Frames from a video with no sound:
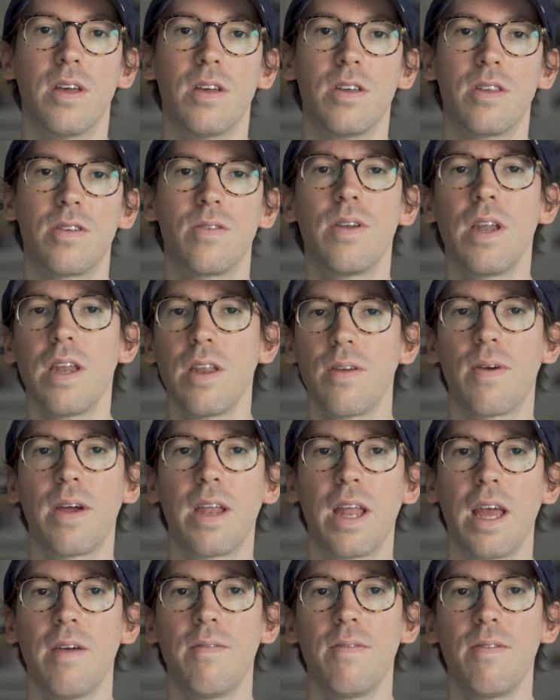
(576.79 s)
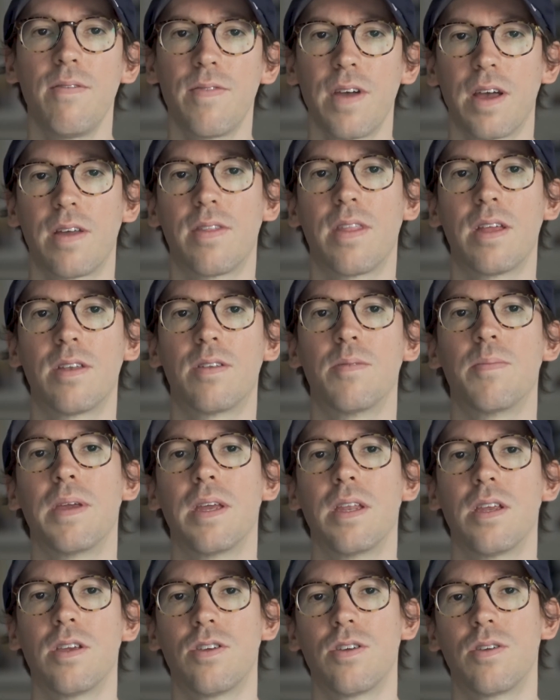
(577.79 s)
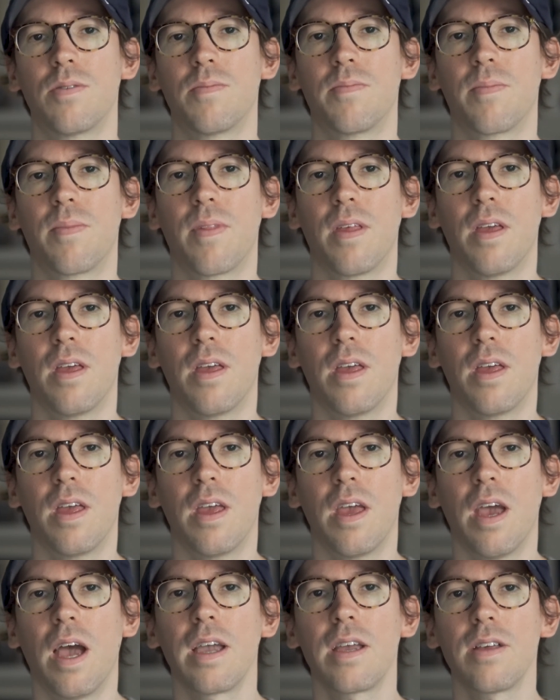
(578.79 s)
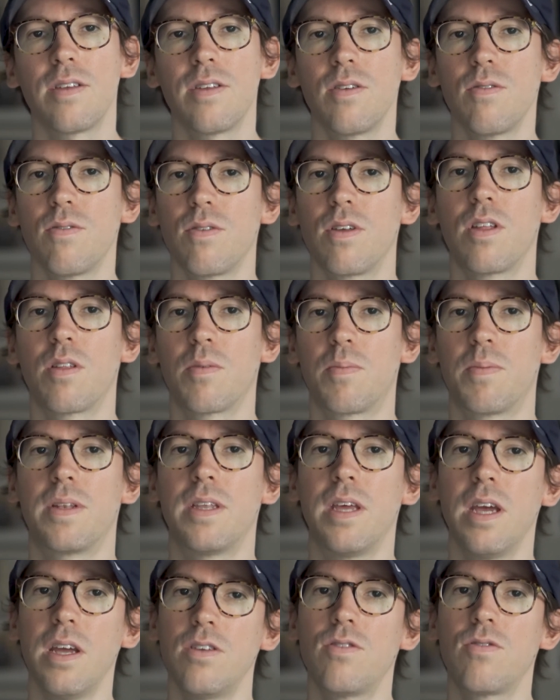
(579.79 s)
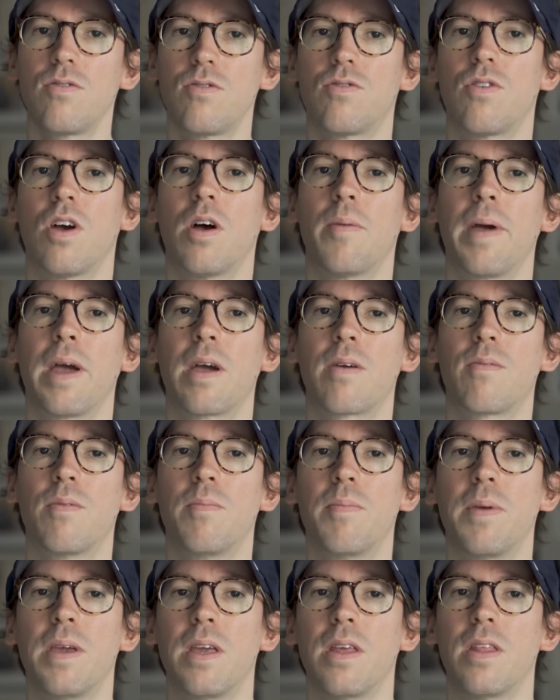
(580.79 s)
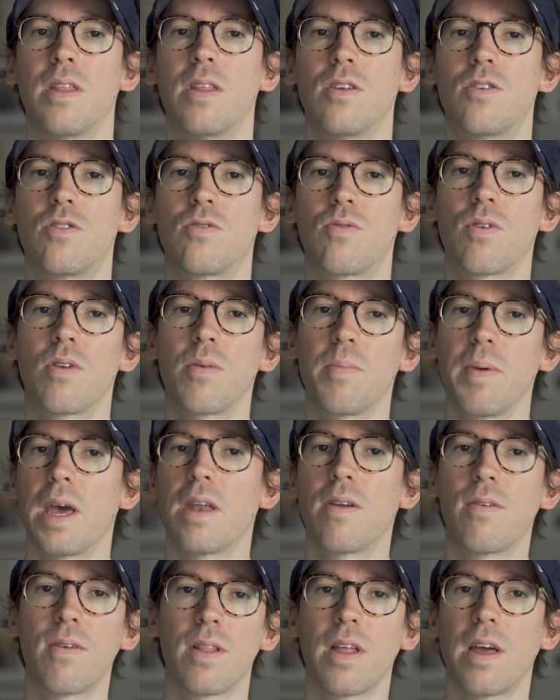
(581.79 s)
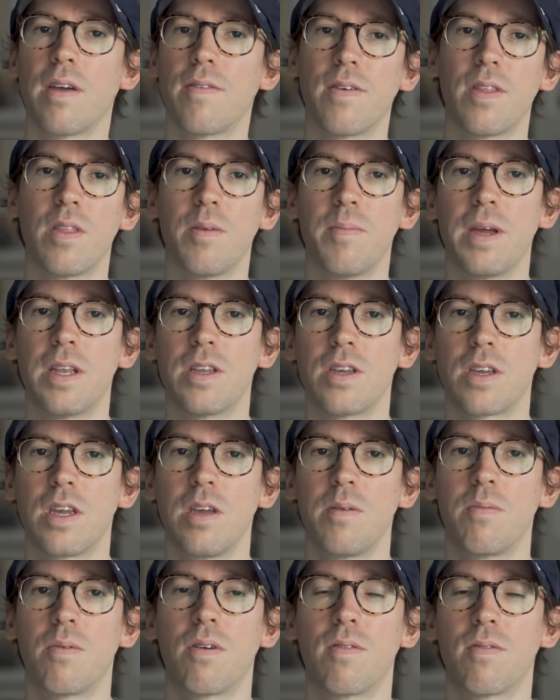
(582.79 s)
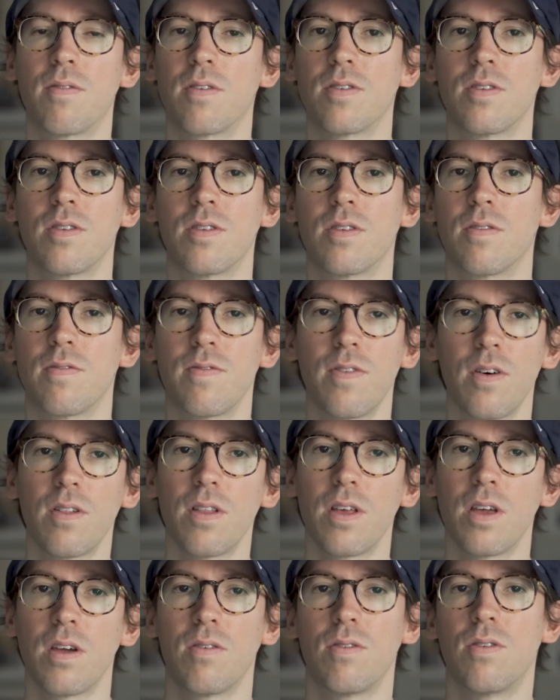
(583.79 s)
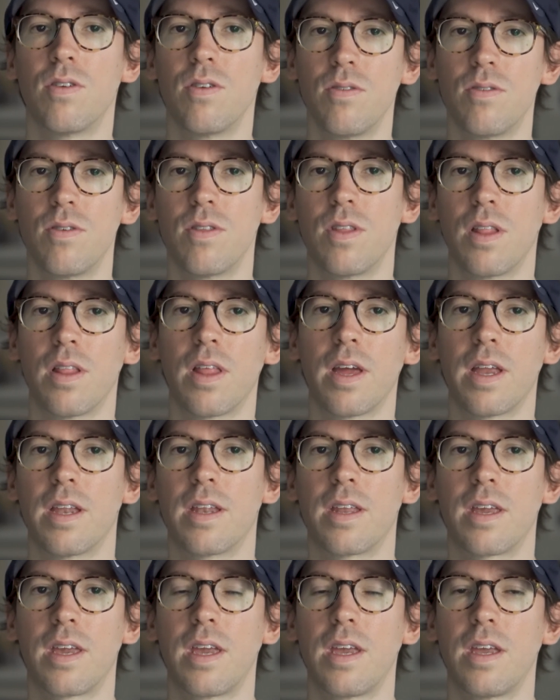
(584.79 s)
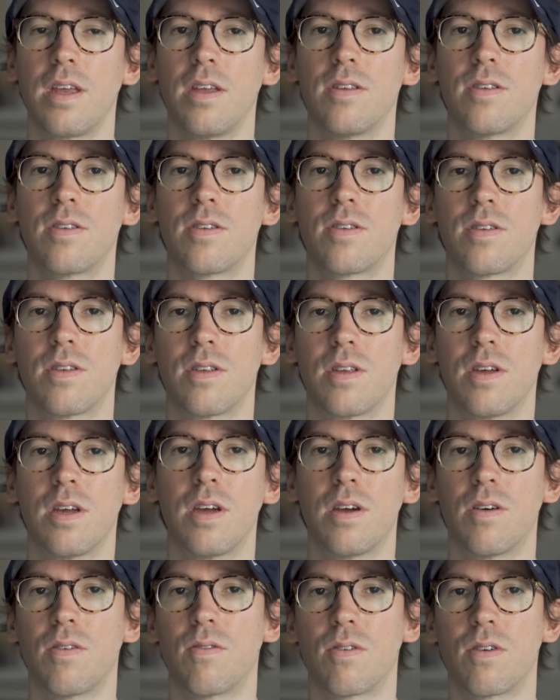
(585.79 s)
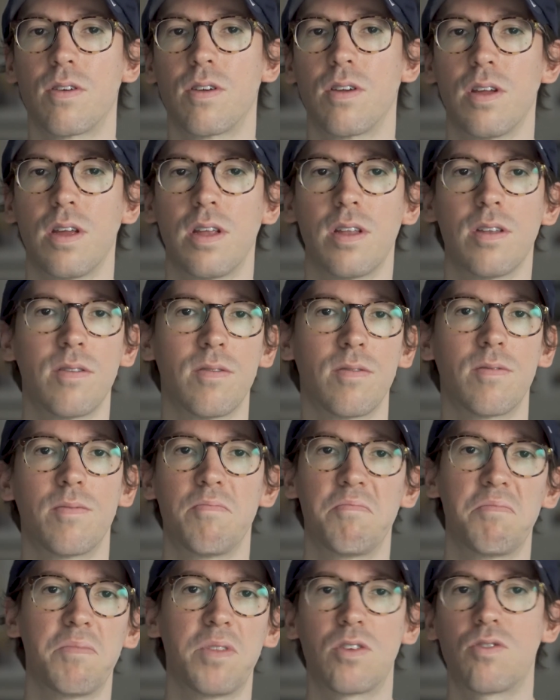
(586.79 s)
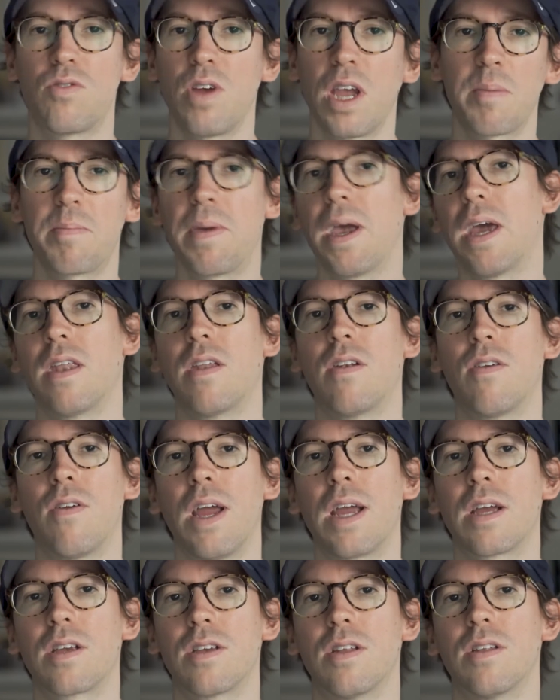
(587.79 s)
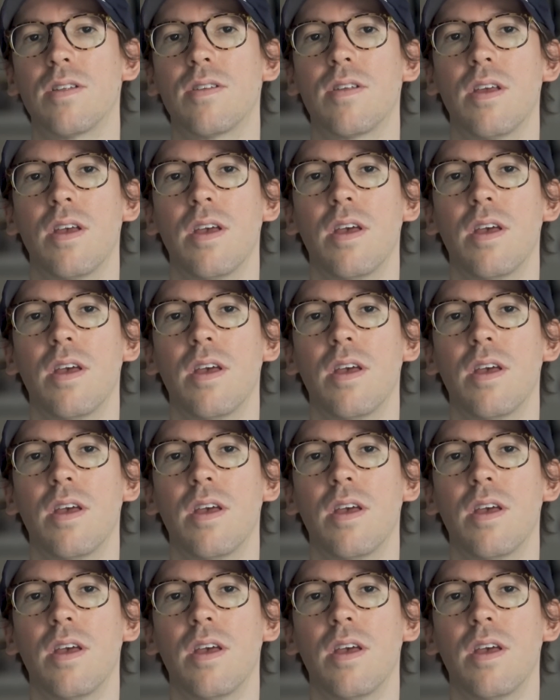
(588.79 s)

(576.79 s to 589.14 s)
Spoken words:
So at any rate, I haven't found that to be an issue. I guess the only other potential drawback would be shorter battery life on the Magic Keyboard versus the Folio due to the lighted keys and the trackpad interactions.